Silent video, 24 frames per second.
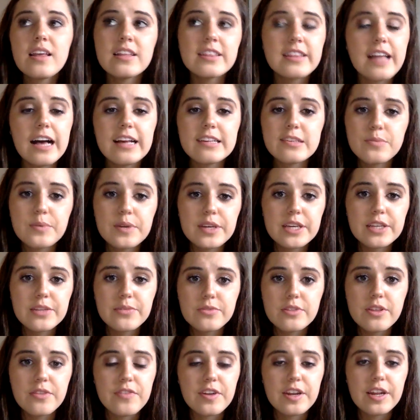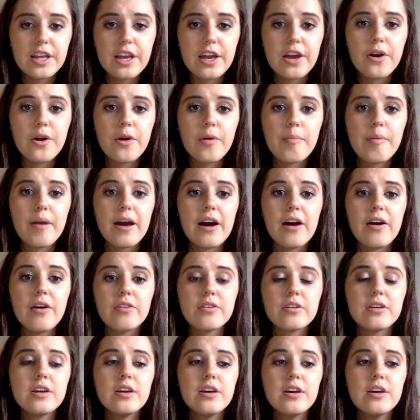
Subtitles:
Last week, the video about